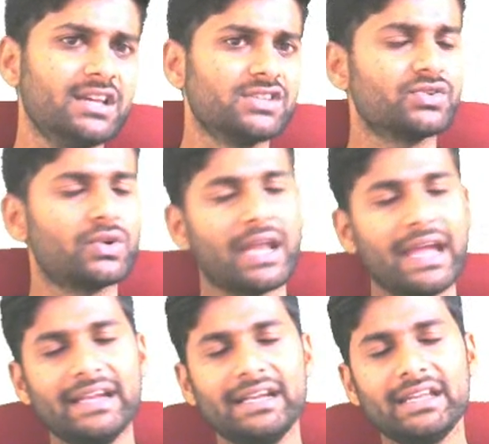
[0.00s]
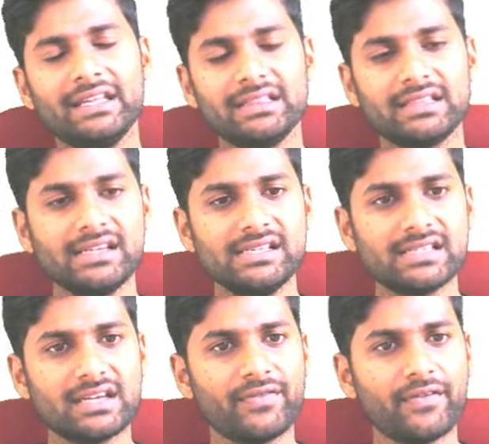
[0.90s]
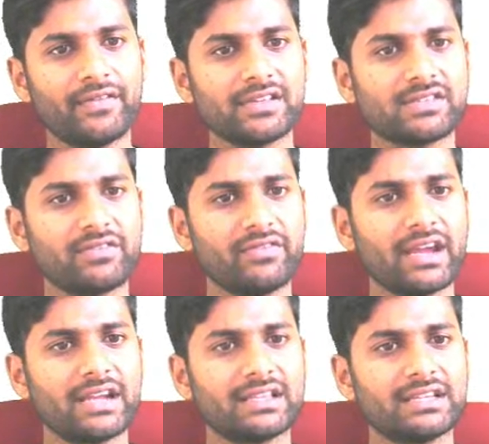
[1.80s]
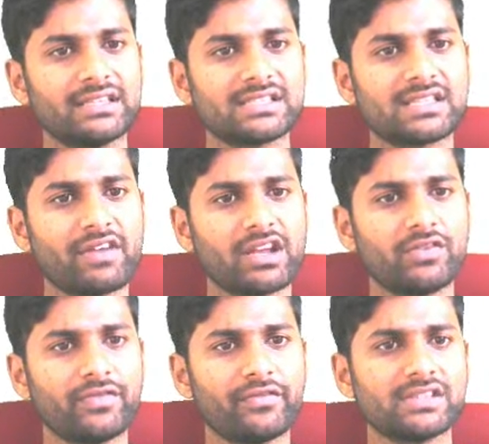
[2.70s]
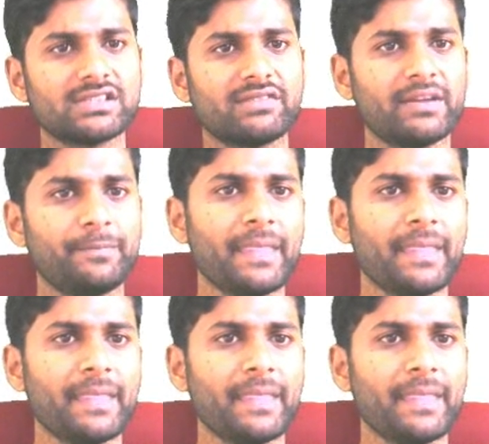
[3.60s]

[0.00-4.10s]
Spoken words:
So 19 threes are 57. We get that this is the value of 57.